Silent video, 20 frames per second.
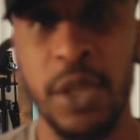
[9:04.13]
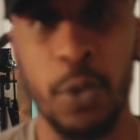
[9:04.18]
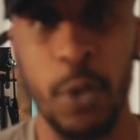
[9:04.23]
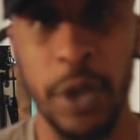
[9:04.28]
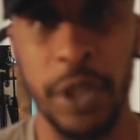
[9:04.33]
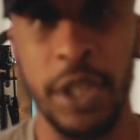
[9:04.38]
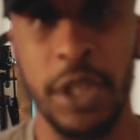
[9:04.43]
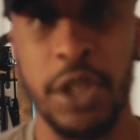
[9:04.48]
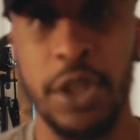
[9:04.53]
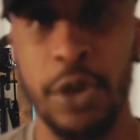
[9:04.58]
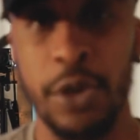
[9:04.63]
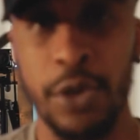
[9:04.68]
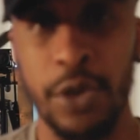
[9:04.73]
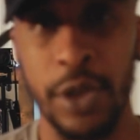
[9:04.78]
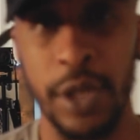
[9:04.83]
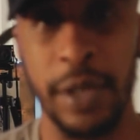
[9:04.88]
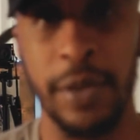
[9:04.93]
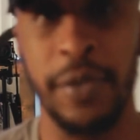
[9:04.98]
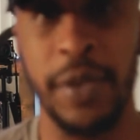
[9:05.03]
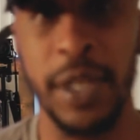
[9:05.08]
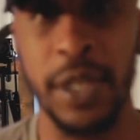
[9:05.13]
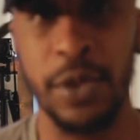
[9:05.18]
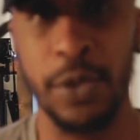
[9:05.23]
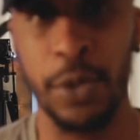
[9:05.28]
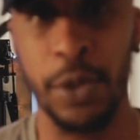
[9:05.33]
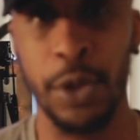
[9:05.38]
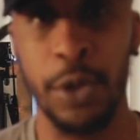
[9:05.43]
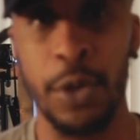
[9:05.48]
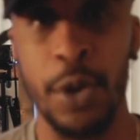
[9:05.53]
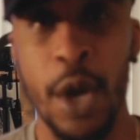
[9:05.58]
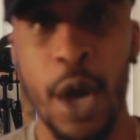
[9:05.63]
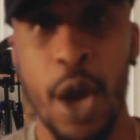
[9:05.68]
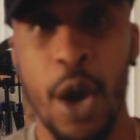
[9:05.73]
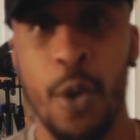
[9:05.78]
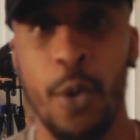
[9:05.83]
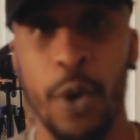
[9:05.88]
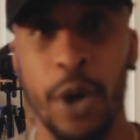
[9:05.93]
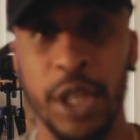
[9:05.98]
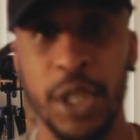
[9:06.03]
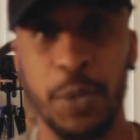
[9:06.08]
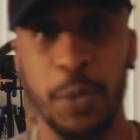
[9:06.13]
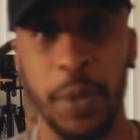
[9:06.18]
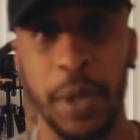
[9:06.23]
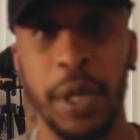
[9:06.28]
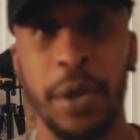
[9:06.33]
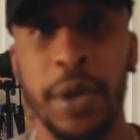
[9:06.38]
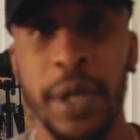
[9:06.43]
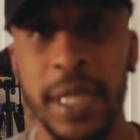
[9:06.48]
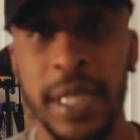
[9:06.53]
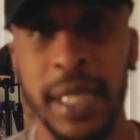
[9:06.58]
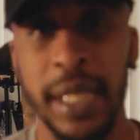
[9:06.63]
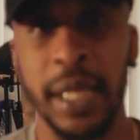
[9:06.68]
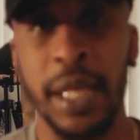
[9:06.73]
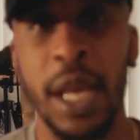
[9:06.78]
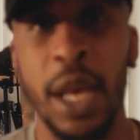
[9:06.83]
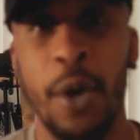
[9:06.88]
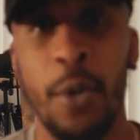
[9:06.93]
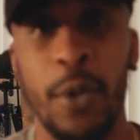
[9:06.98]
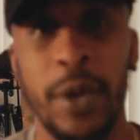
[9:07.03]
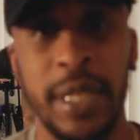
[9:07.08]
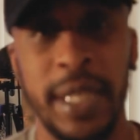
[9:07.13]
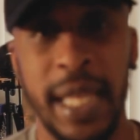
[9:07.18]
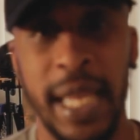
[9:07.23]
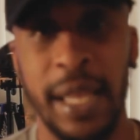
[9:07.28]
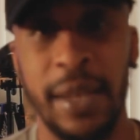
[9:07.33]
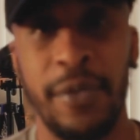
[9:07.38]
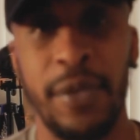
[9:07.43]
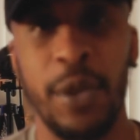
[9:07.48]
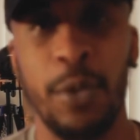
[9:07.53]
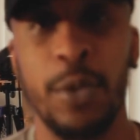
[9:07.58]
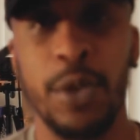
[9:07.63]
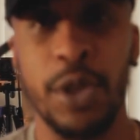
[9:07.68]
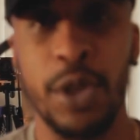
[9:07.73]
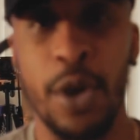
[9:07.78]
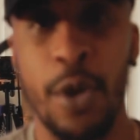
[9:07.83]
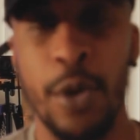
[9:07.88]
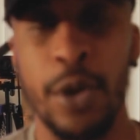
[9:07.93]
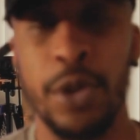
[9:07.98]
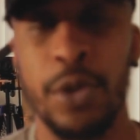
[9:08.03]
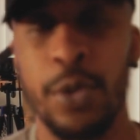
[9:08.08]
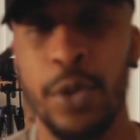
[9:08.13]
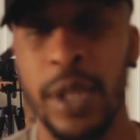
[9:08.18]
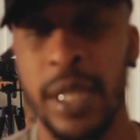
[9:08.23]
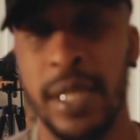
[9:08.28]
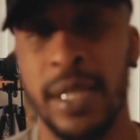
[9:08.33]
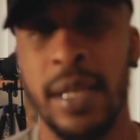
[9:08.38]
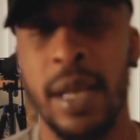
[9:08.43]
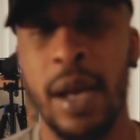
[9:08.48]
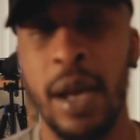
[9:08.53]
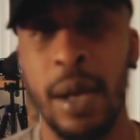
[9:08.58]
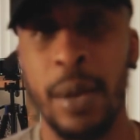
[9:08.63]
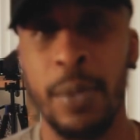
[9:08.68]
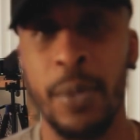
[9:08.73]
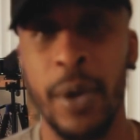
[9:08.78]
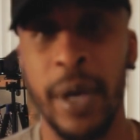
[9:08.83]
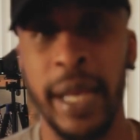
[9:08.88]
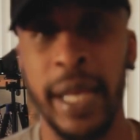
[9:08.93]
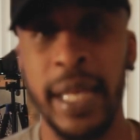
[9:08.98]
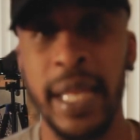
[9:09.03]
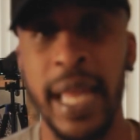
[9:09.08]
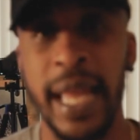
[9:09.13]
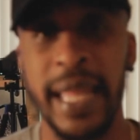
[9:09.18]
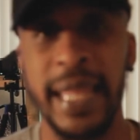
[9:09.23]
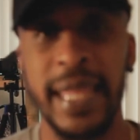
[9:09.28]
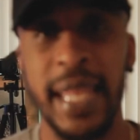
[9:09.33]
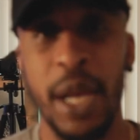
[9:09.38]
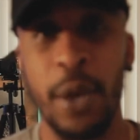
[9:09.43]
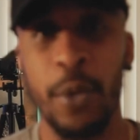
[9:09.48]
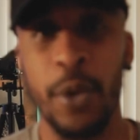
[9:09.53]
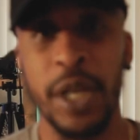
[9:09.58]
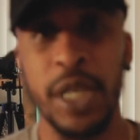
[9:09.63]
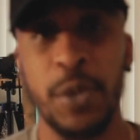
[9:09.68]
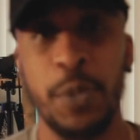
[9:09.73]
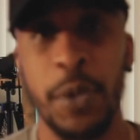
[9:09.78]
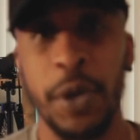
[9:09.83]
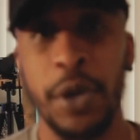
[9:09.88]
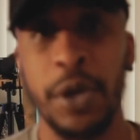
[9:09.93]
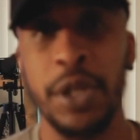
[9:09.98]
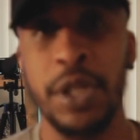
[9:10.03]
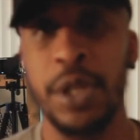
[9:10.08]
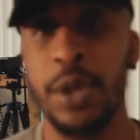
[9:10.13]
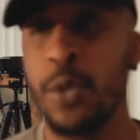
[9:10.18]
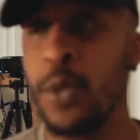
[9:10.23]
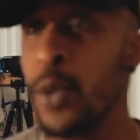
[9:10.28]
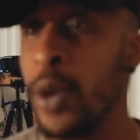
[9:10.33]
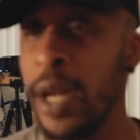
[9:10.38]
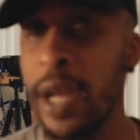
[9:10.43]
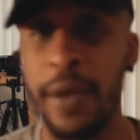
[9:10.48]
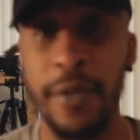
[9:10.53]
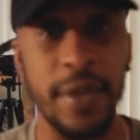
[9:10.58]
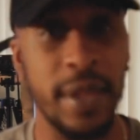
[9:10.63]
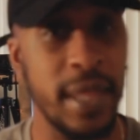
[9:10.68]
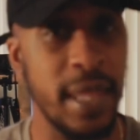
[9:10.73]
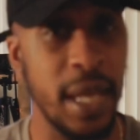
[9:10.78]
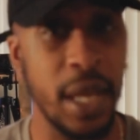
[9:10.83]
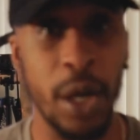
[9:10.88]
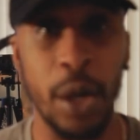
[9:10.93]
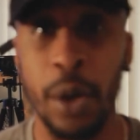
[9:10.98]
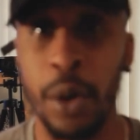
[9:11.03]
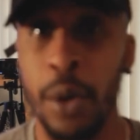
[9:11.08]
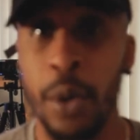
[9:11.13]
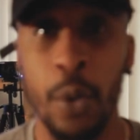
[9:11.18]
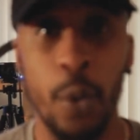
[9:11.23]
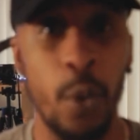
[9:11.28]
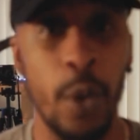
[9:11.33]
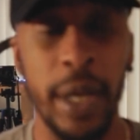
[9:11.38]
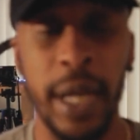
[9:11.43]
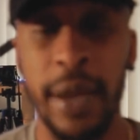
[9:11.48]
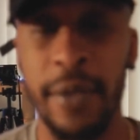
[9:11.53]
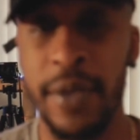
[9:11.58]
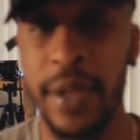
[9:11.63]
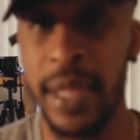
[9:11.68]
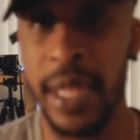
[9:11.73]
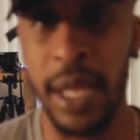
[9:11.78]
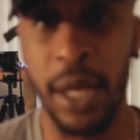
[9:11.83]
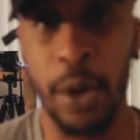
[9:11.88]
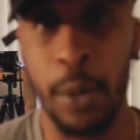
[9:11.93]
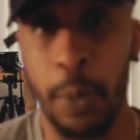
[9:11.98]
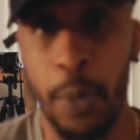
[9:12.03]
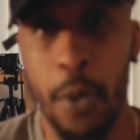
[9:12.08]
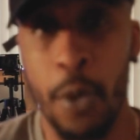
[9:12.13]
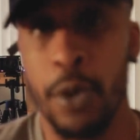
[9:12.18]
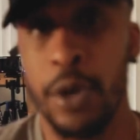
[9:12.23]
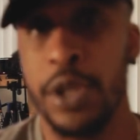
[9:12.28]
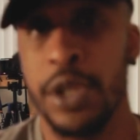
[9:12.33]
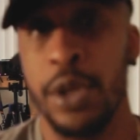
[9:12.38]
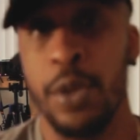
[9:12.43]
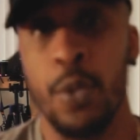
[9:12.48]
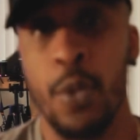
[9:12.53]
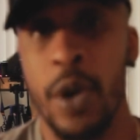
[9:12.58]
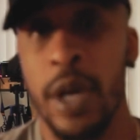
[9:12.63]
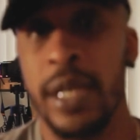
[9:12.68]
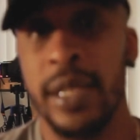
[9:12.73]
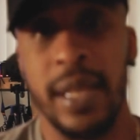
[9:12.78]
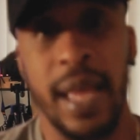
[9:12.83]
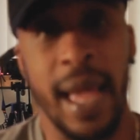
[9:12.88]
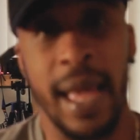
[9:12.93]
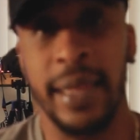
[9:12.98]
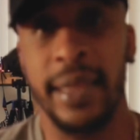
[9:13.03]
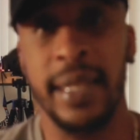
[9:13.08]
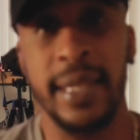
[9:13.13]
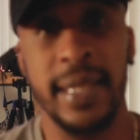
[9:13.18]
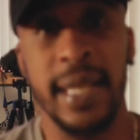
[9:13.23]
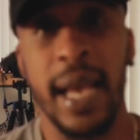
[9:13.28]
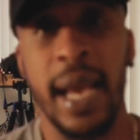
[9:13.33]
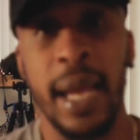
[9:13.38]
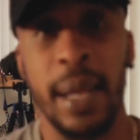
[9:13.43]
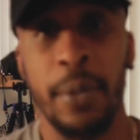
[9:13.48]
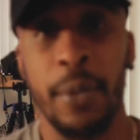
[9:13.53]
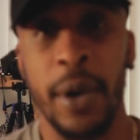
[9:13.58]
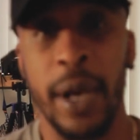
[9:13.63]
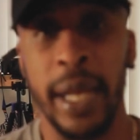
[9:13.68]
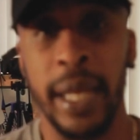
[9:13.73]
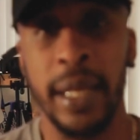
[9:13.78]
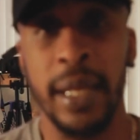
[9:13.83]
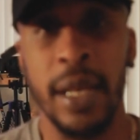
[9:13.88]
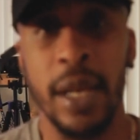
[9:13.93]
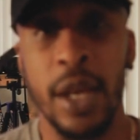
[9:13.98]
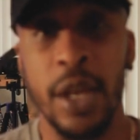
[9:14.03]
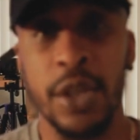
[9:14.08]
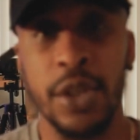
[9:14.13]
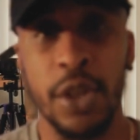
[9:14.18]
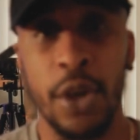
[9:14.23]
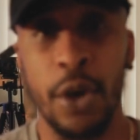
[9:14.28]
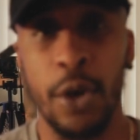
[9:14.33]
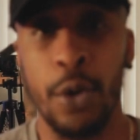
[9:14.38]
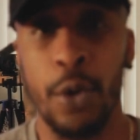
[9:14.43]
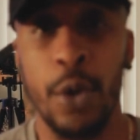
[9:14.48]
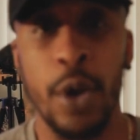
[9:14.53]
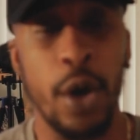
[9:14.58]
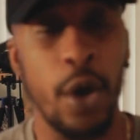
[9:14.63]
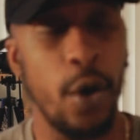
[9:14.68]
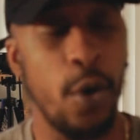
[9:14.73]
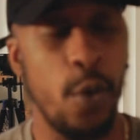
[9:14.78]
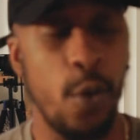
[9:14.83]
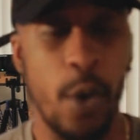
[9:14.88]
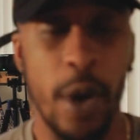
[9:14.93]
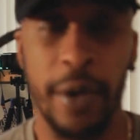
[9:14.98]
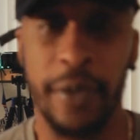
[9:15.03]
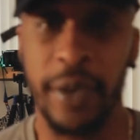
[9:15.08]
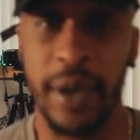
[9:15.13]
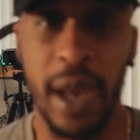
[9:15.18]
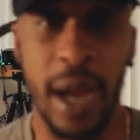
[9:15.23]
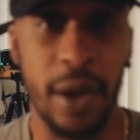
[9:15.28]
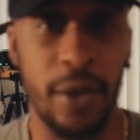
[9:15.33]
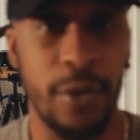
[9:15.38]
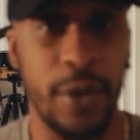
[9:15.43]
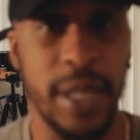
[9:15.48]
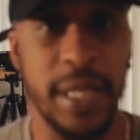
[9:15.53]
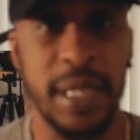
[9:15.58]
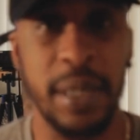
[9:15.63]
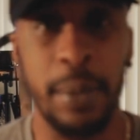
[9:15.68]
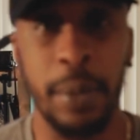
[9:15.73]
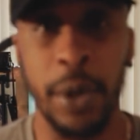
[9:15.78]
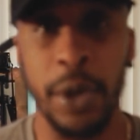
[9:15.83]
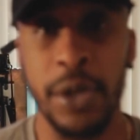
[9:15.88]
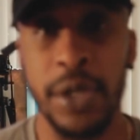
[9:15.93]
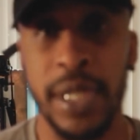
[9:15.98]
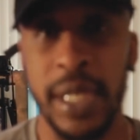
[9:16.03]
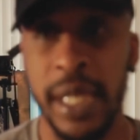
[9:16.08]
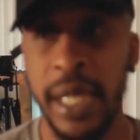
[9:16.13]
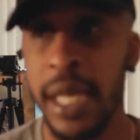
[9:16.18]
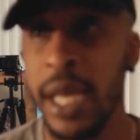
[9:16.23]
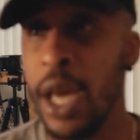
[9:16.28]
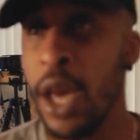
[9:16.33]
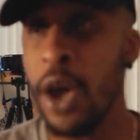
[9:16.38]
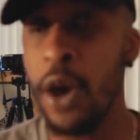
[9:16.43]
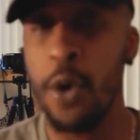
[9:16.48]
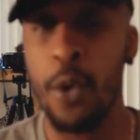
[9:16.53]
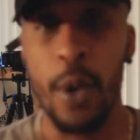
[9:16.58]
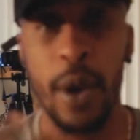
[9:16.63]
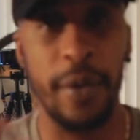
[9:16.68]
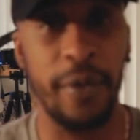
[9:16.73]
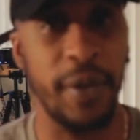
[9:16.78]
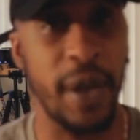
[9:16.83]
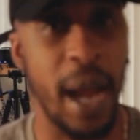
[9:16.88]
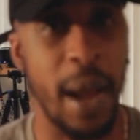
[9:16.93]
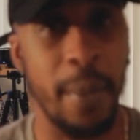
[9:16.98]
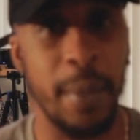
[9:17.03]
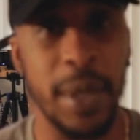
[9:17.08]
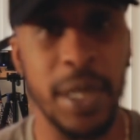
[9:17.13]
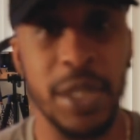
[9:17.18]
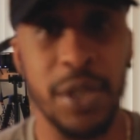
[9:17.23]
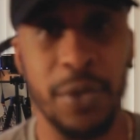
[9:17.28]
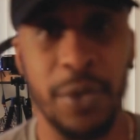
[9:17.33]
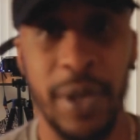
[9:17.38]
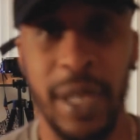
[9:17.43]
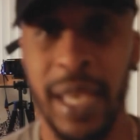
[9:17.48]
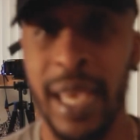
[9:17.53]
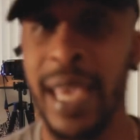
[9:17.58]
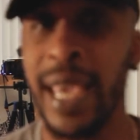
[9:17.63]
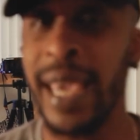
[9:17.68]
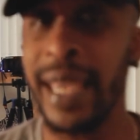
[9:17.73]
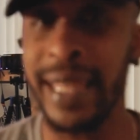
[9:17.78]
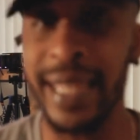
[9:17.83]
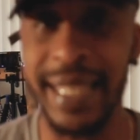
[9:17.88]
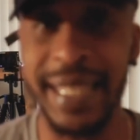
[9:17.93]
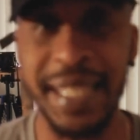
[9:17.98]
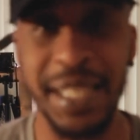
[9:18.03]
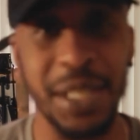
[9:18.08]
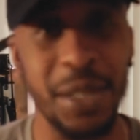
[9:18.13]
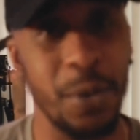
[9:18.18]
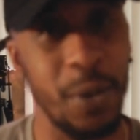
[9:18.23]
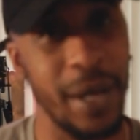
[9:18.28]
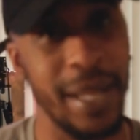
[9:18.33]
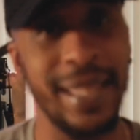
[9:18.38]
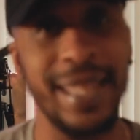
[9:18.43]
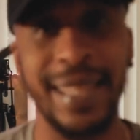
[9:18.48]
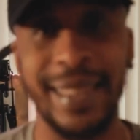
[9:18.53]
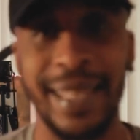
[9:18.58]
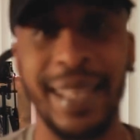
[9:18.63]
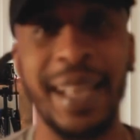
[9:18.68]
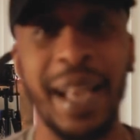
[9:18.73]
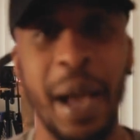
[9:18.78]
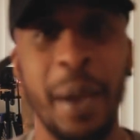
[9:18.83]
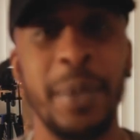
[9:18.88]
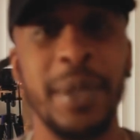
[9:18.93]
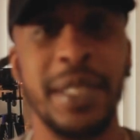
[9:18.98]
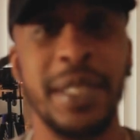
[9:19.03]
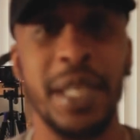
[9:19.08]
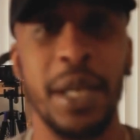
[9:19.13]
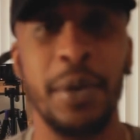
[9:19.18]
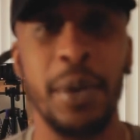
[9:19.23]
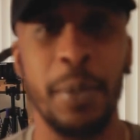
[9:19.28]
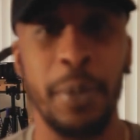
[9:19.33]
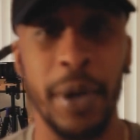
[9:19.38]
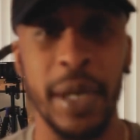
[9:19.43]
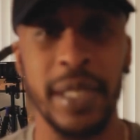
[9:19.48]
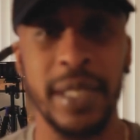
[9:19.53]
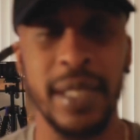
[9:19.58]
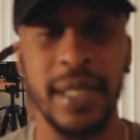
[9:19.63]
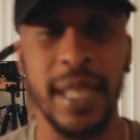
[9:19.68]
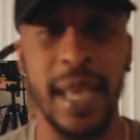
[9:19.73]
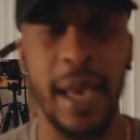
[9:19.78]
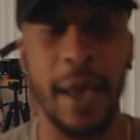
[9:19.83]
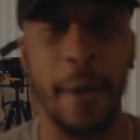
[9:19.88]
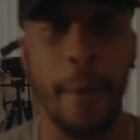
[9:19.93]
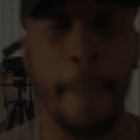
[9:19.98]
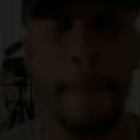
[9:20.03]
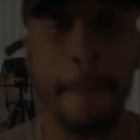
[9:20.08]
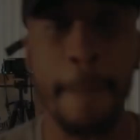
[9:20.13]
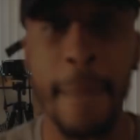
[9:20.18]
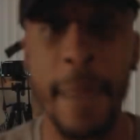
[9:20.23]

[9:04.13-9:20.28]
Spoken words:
what the children of Israel were experiencing when David was going through this psalm, right? They were experiencing whatever their portion was at the time, right? So whoever got grace and mercy, whoever got misery, and this is the way that the commentary breaks it down.